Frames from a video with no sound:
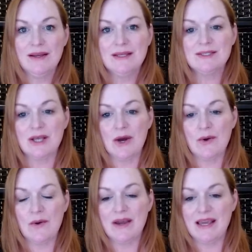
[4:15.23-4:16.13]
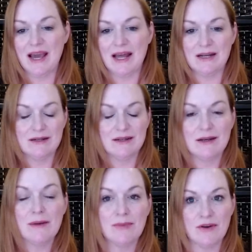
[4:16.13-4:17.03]
So he had a
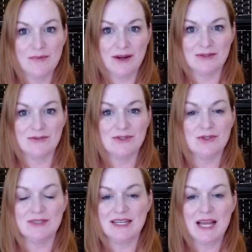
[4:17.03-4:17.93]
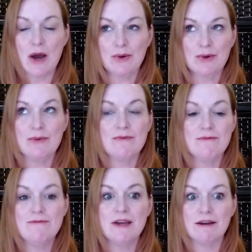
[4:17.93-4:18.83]
number of pairs of shoes that he outgrew
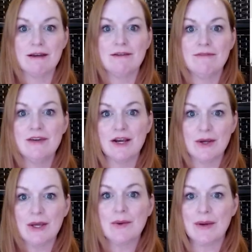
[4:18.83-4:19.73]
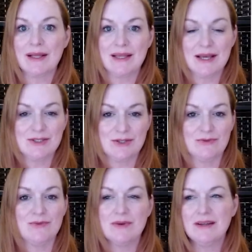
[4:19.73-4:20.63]
very, very quickly. I should have,
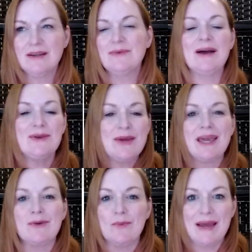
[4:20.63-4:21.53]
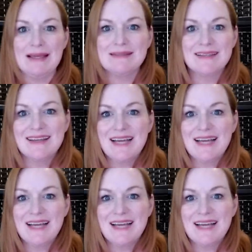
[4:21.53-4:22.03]
well, you can't wait.